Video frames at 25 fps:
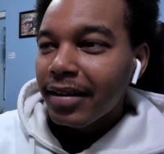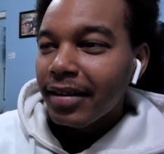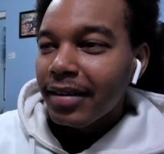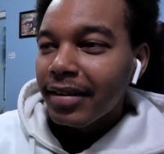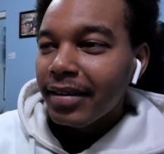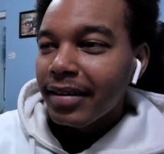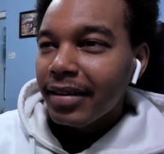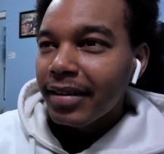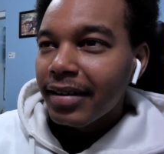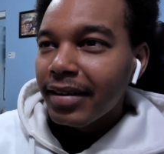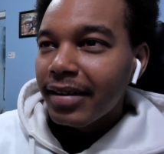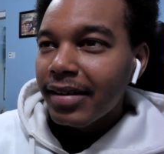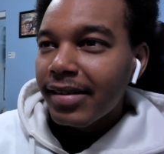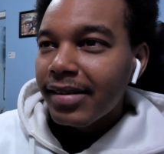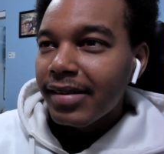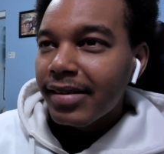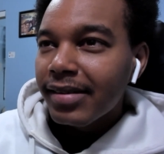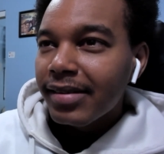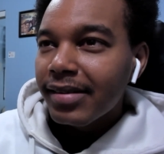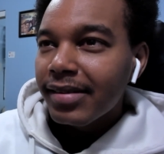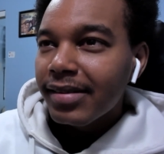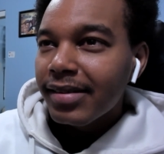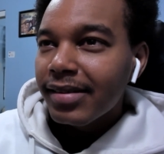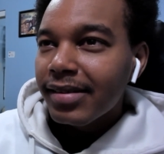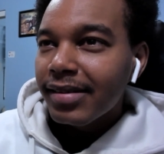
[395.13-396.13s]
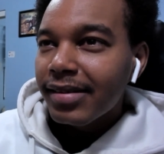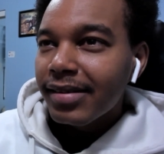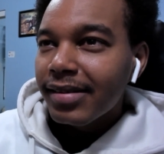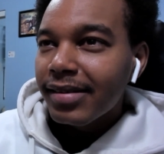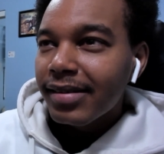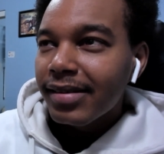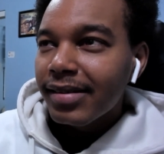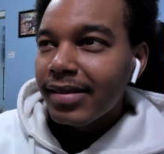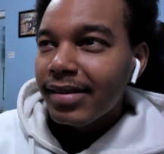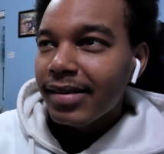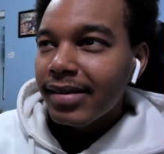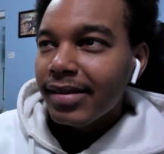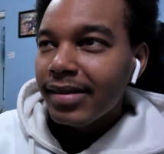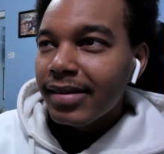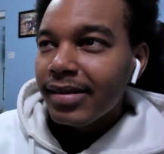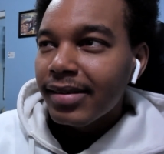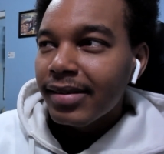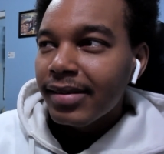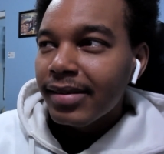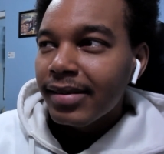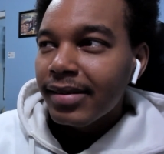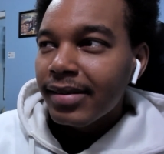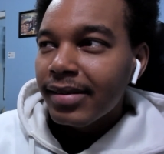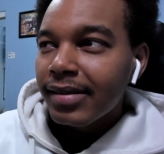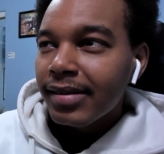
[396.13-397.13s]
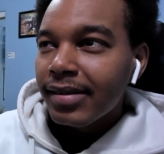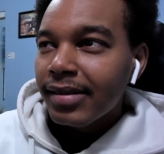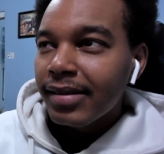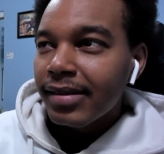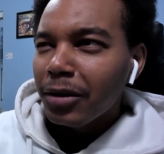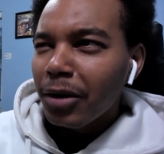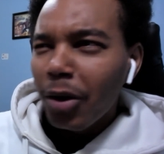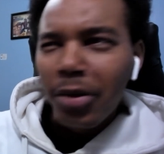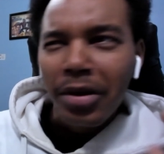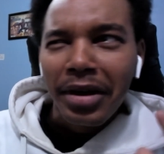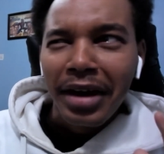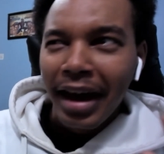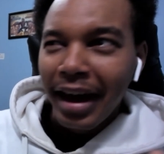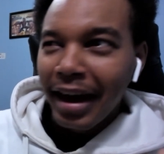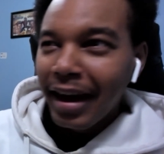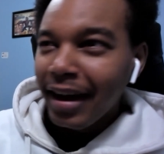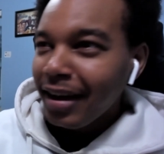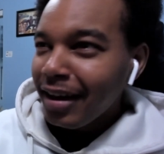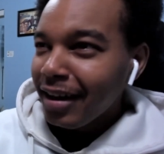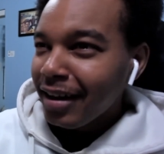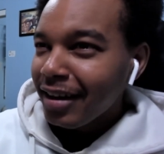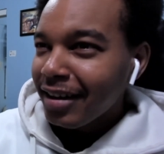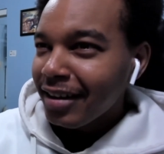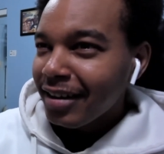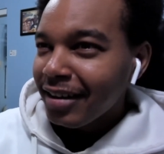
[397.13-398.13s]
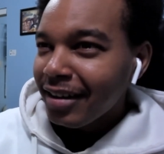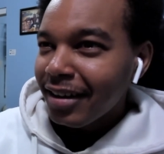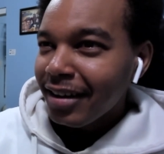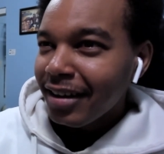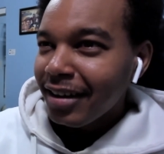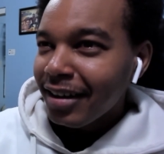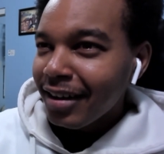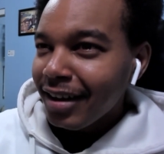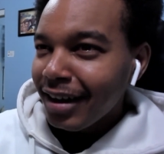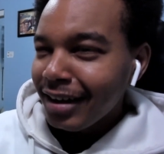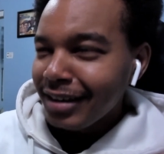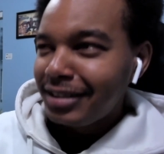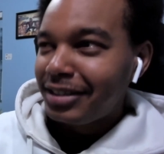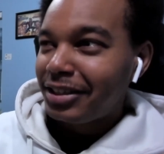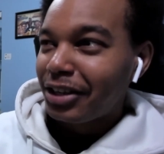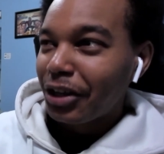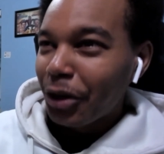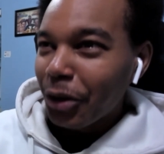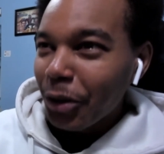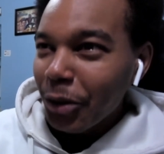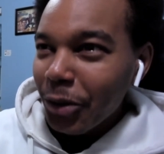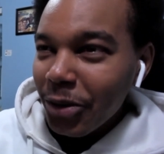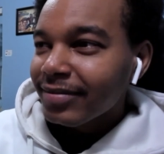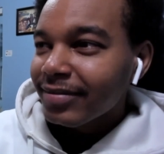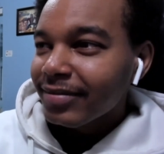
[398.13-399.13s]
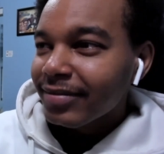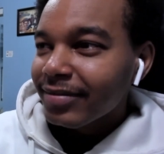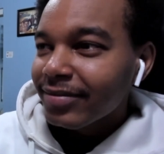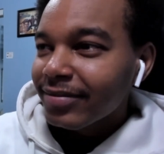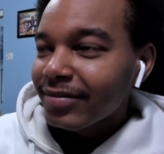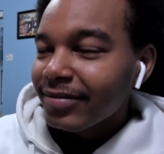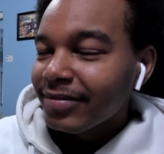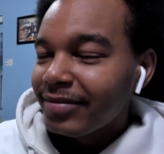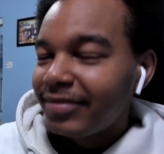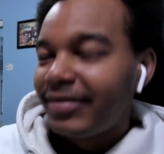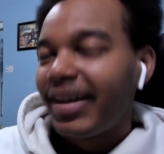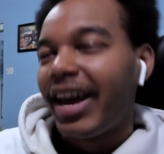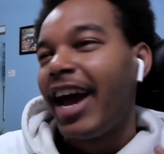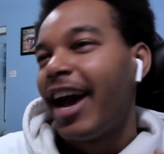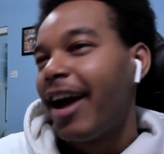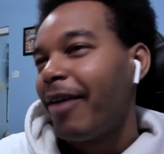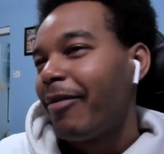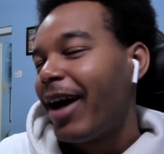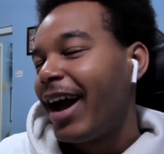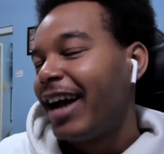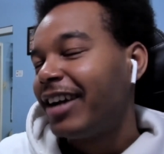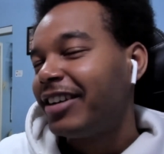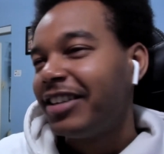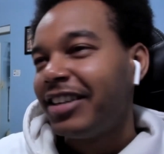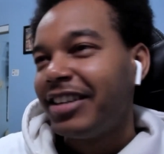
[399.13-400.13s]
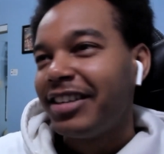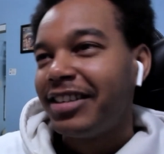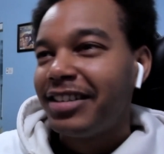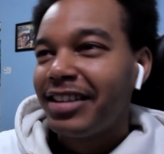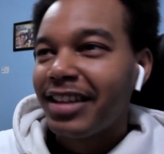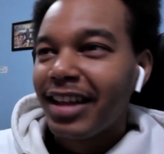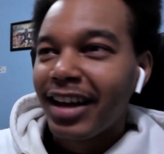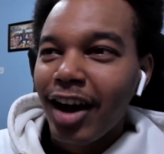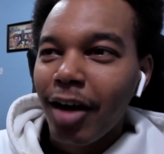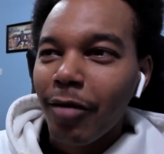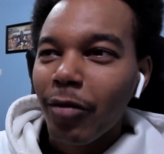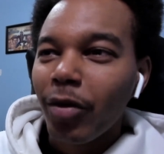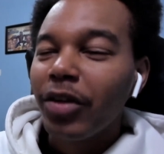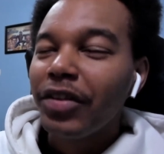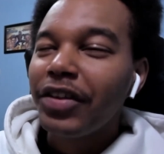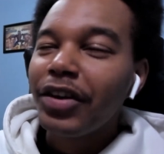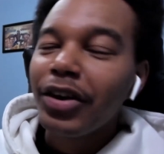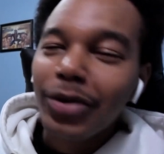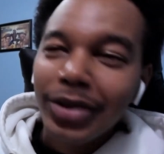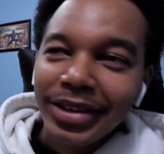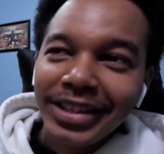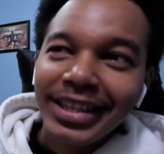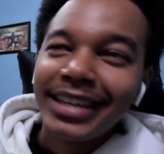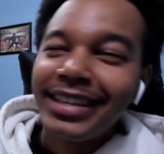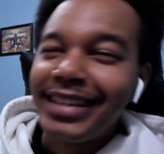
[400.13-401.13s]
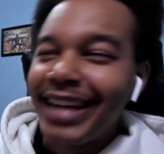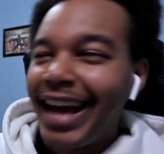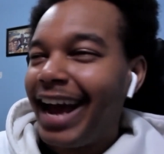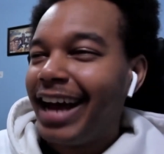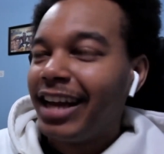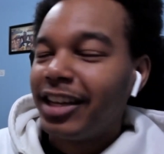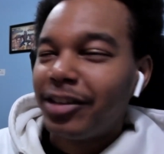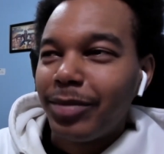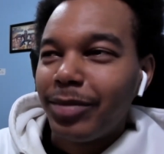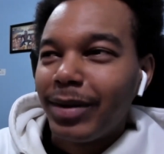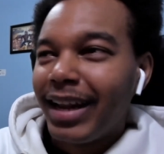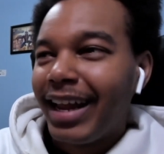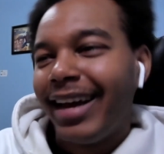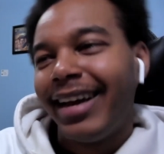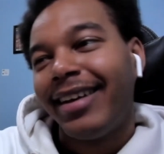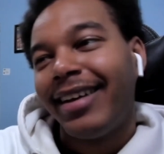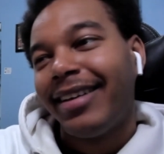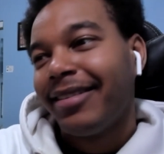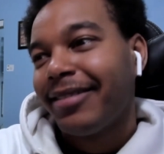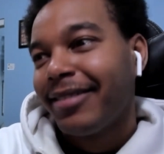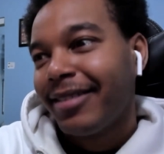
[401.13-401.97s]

I started this coat check without permission anyway. Okay. I see you. Damn, I actually didn't see that couple. Oh, there was a dance, but like...